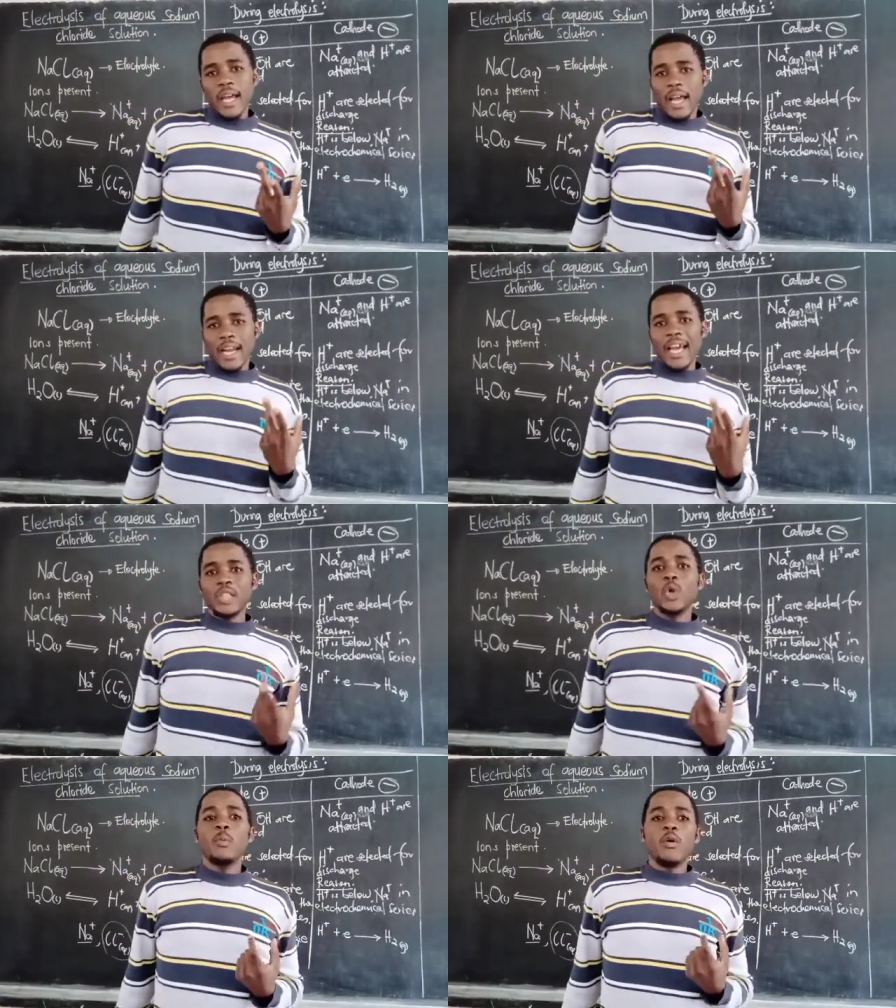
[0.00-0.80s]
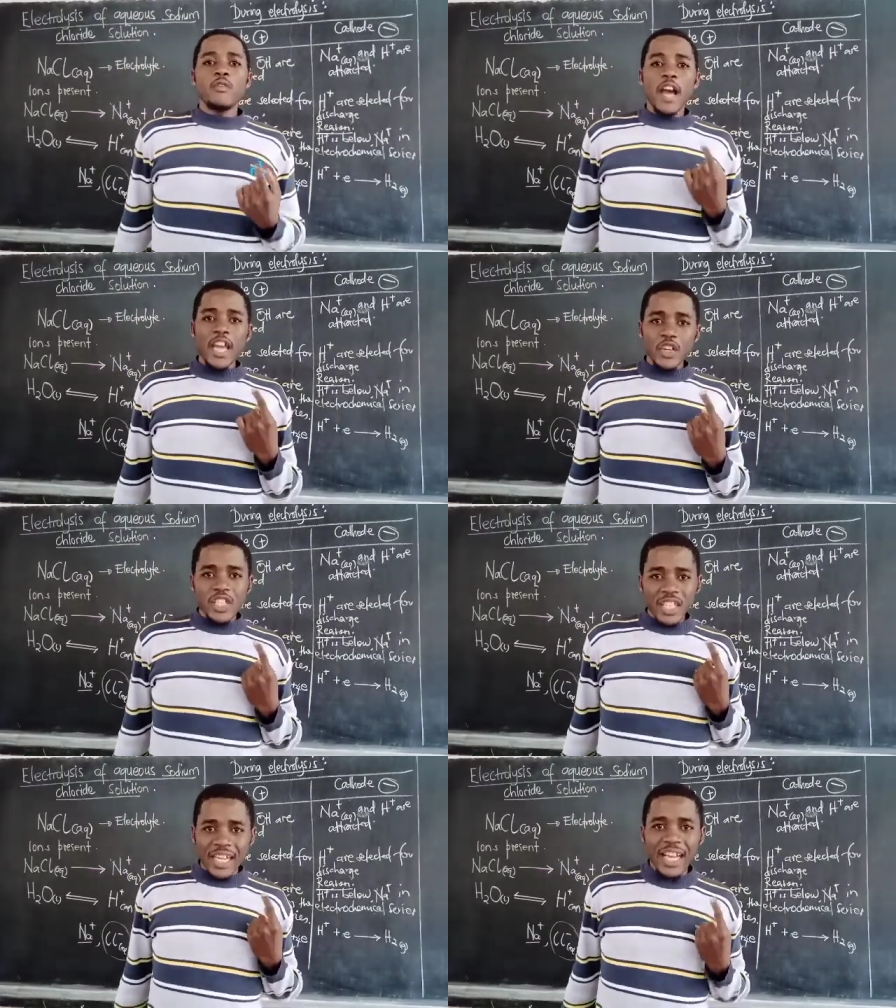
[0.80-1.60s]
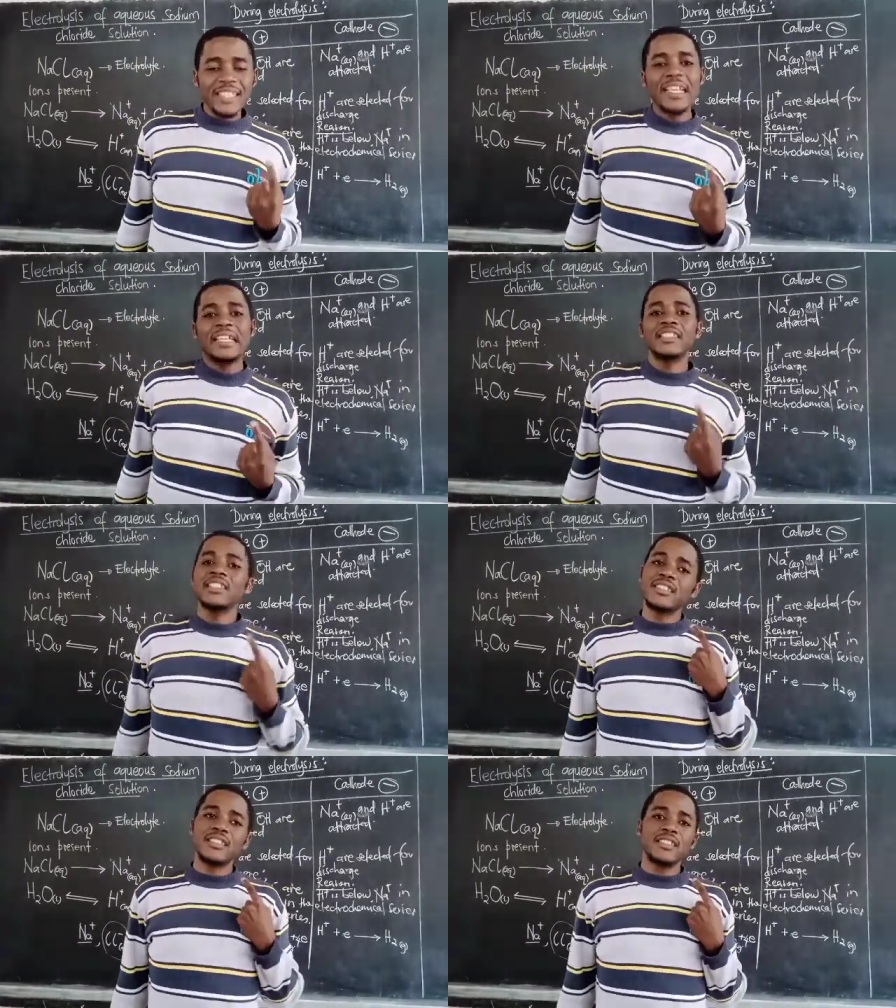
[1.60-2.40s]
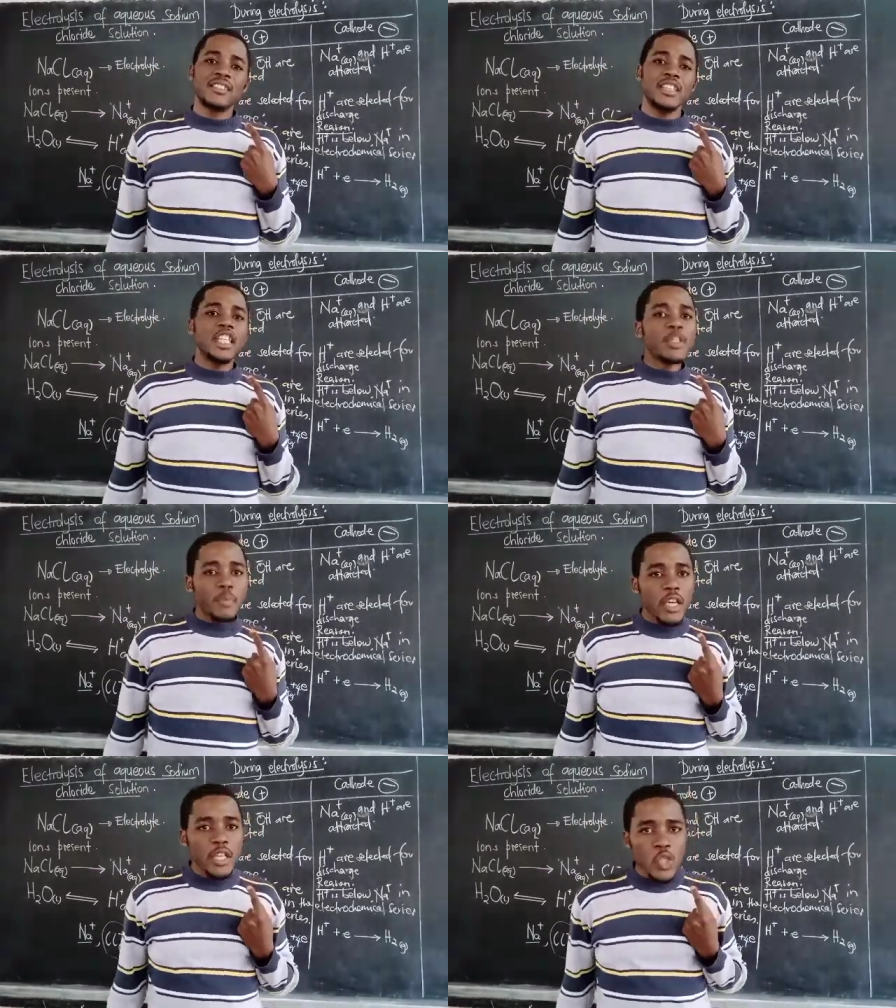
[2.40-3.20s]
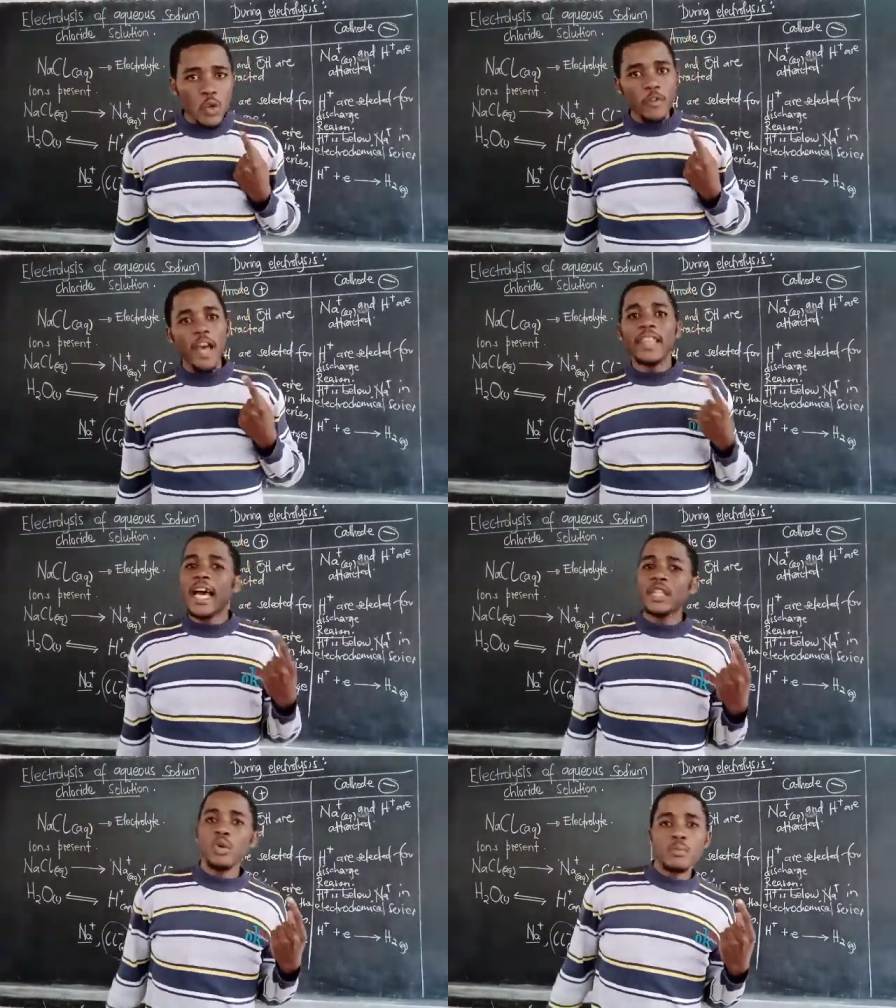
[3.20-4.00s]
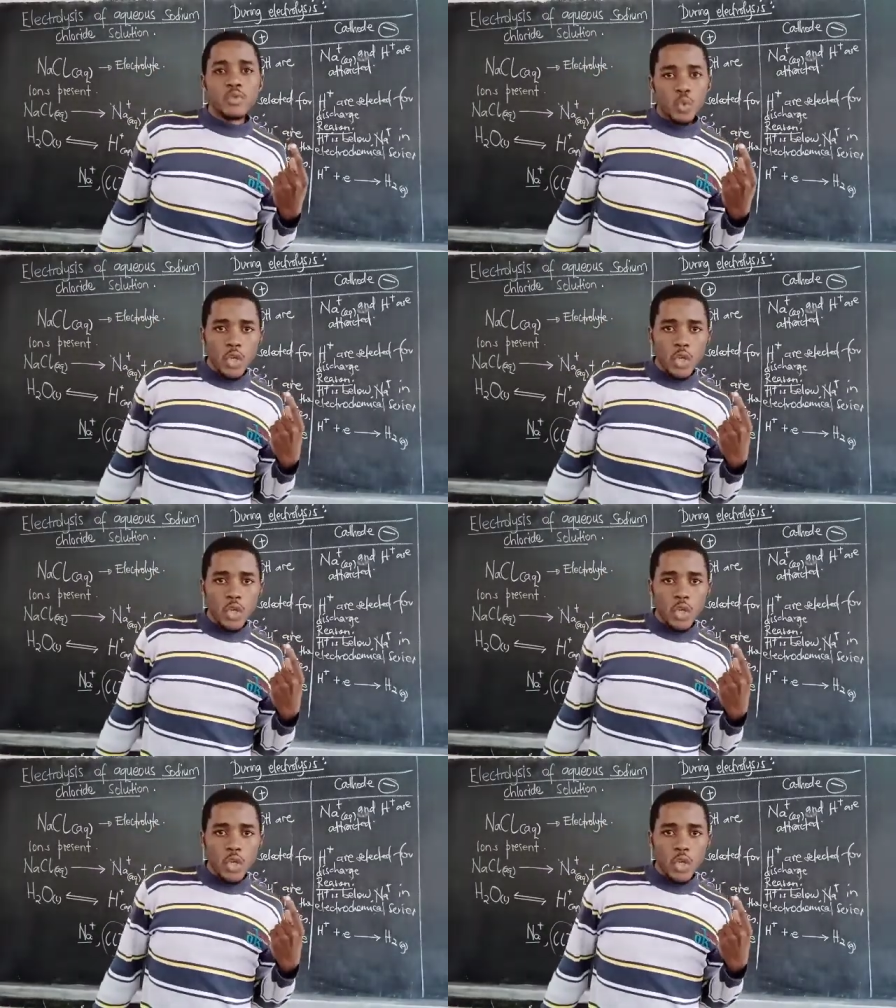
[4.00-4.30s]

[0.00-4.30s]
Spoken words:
an atom of hydrogen gas exists in presence of other atoms,